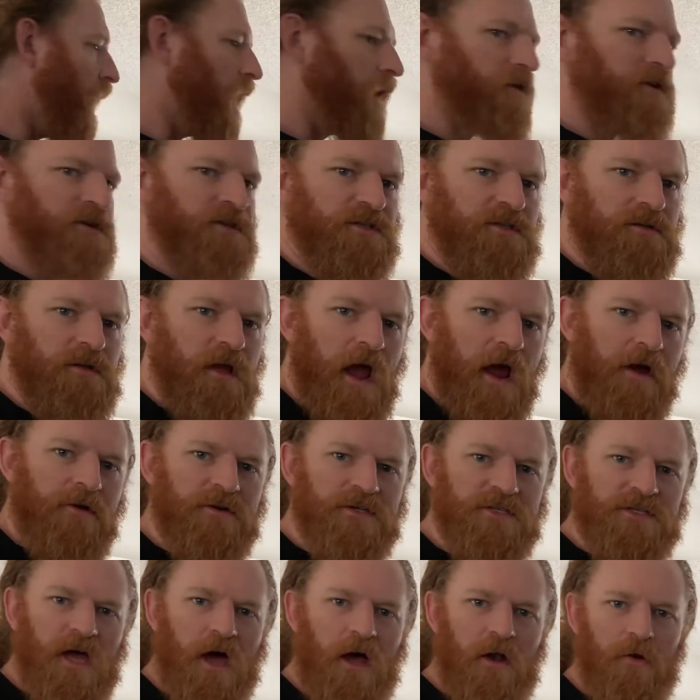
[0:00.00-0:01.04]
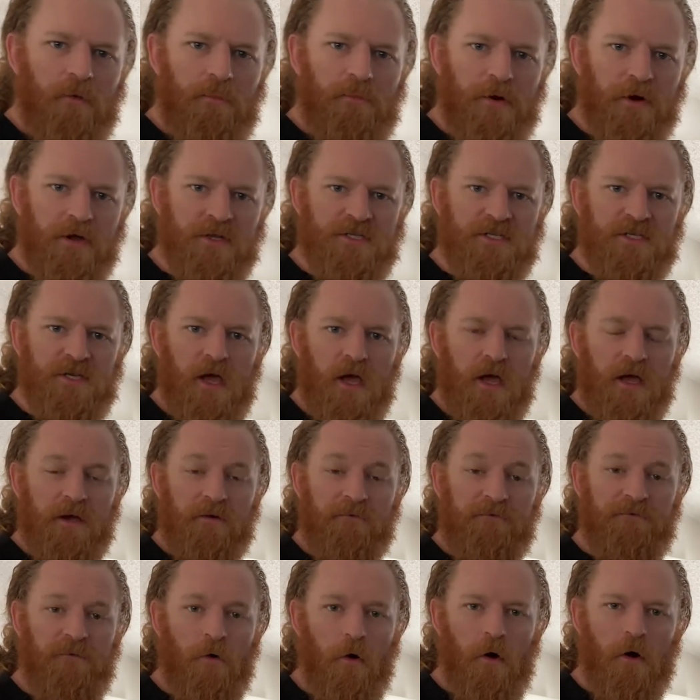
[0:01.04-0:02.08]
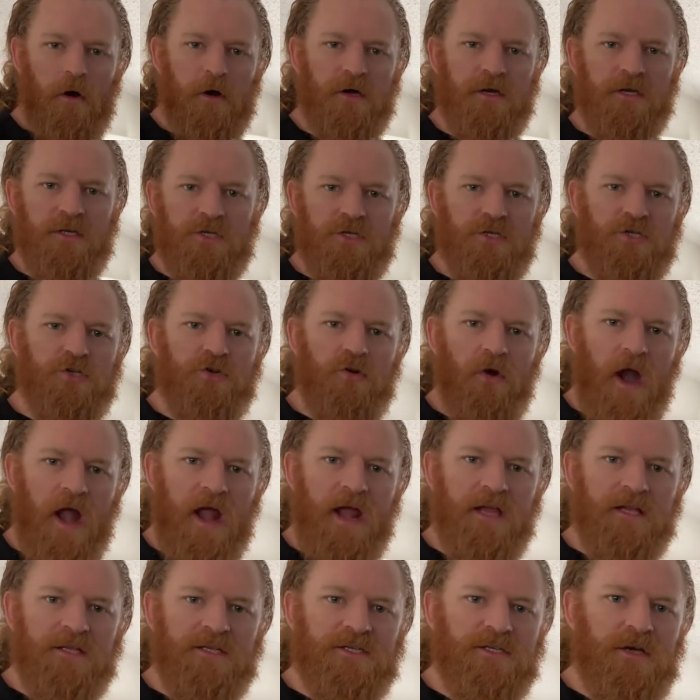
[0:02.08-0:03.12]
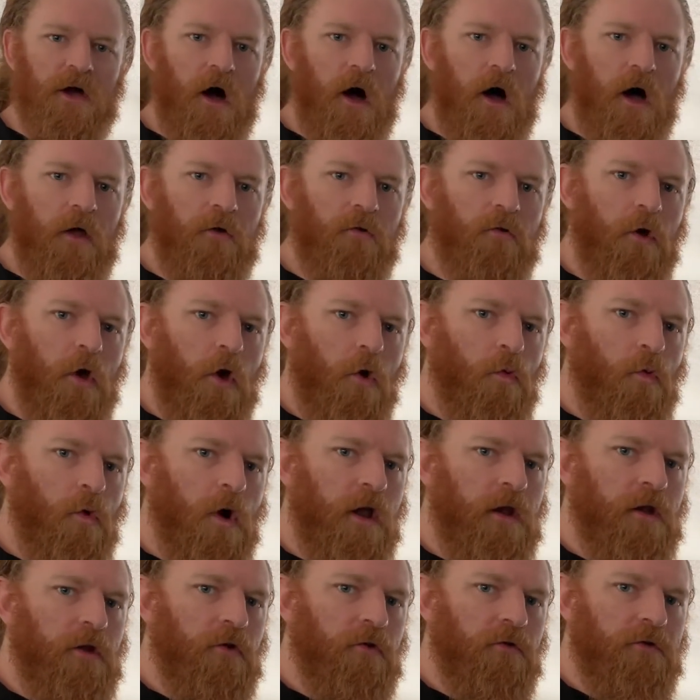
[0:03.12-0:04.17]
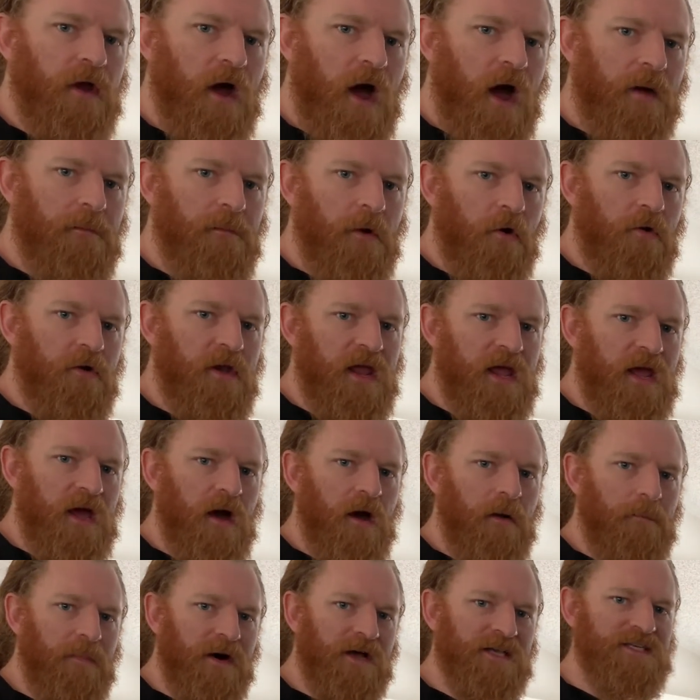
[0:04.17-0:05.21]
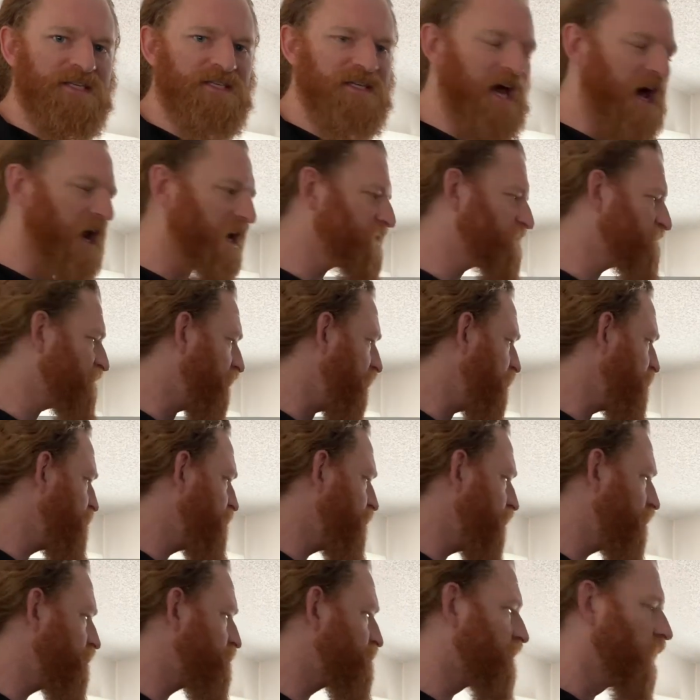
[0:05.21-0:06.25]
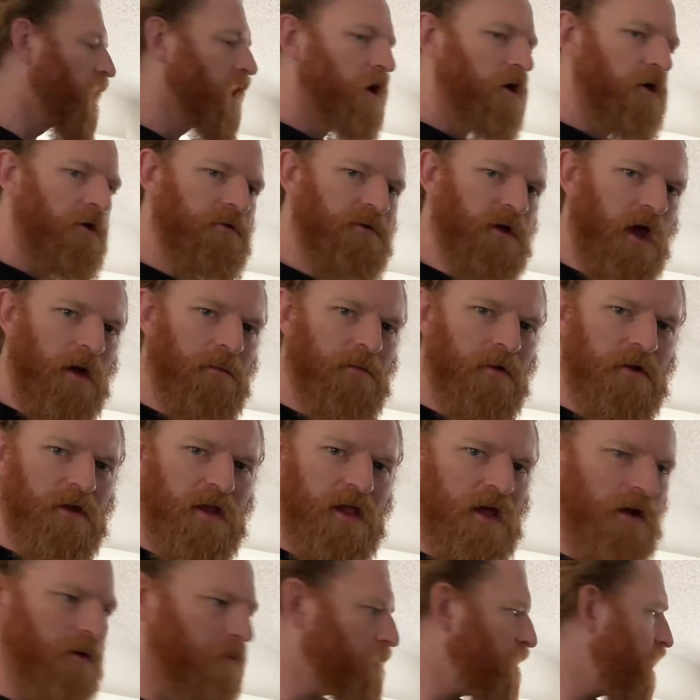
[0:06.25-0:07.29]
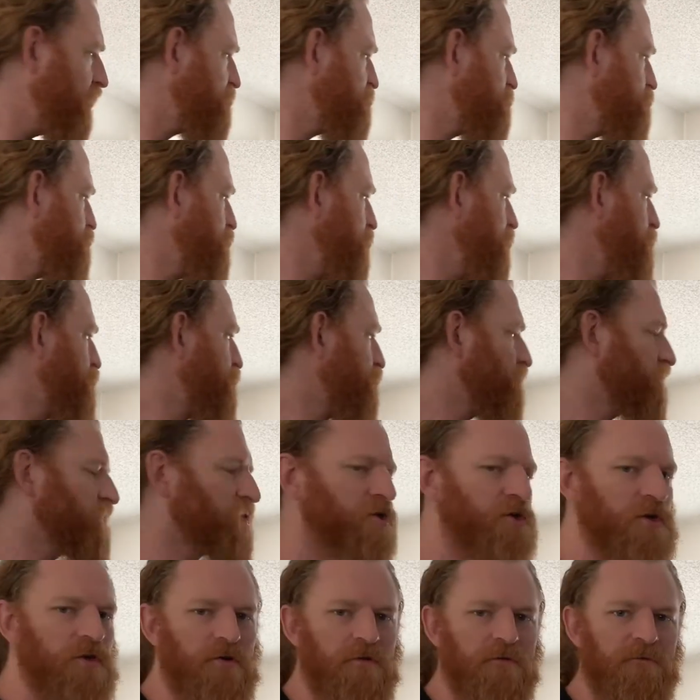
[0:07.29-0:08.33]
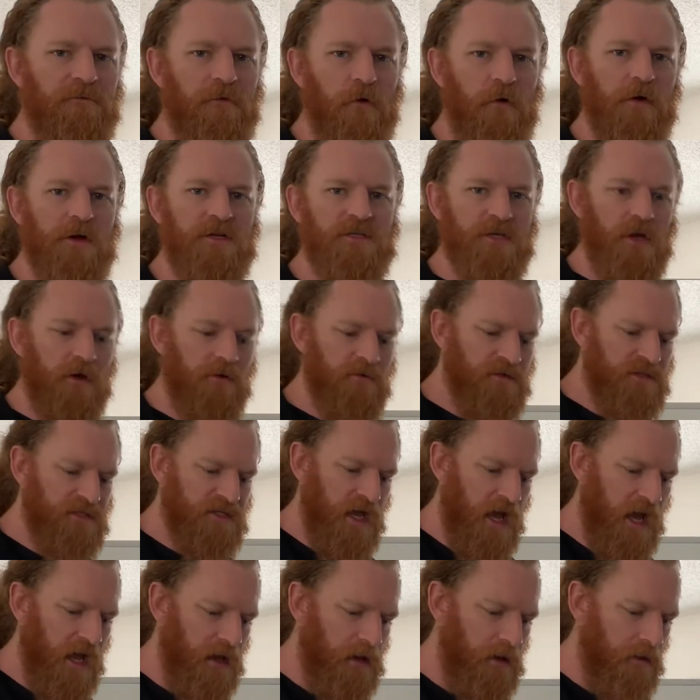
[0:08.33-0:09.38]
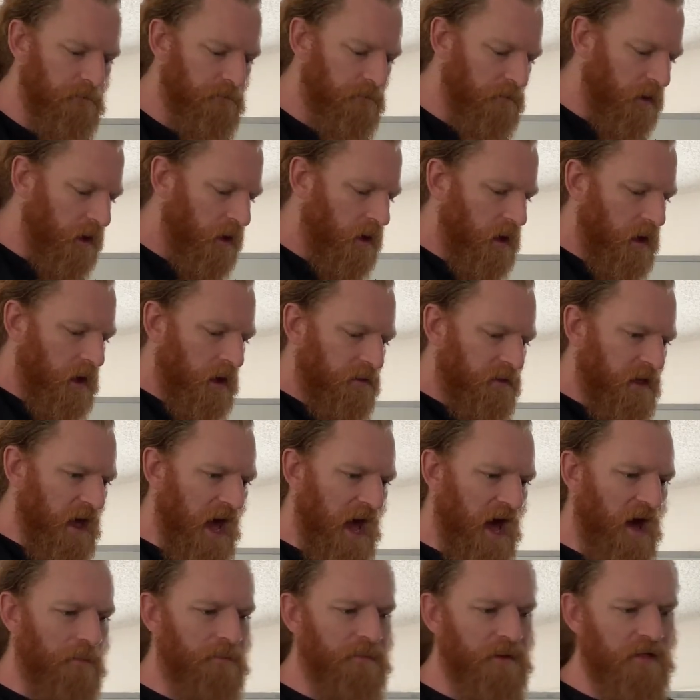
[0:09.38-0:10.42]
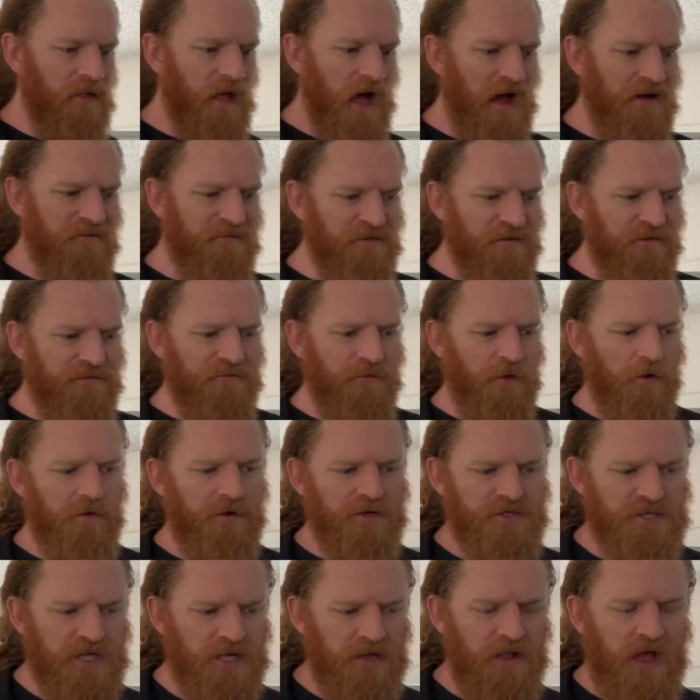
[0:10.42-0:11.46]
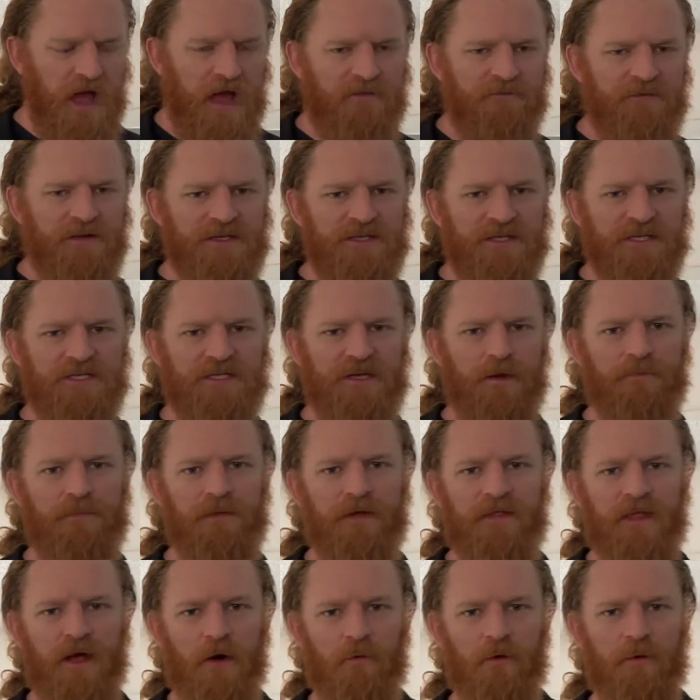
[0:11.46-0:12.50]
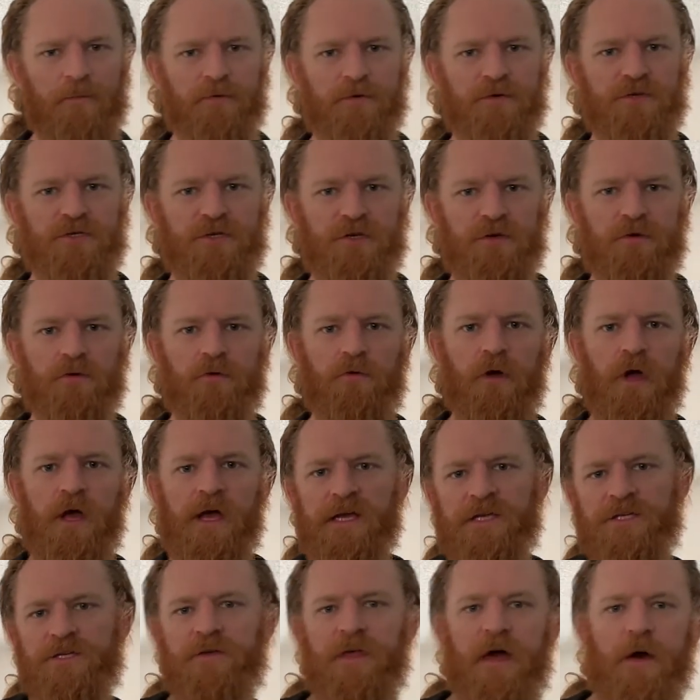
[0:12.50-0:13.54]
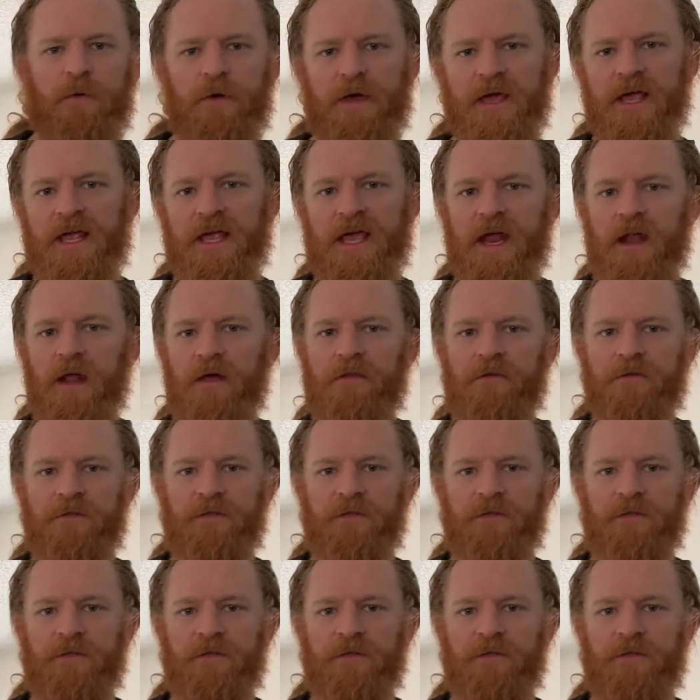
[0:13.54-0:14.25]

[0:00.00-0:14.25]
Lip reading: Aristotle puts 4 constraints on what eudaimonia must satisfy. First, eudaimonia must be pursued for its own sake. The happy life, the flourishing life, isn't something that we pursue so that we can get other